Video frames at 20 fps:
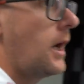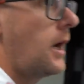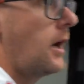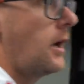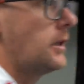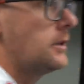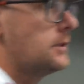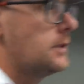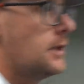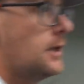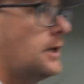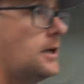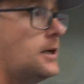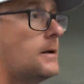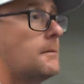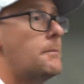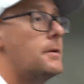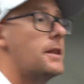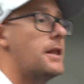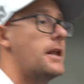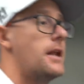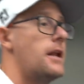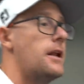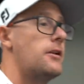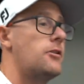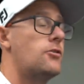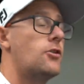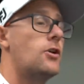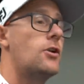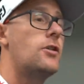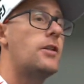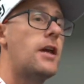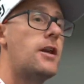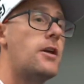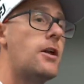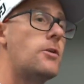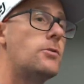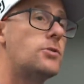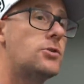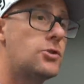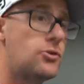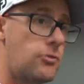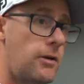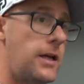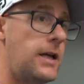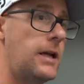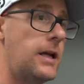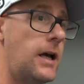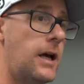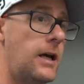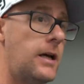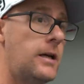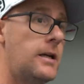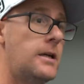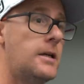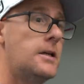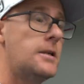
yards, but then in turn they're no straighter.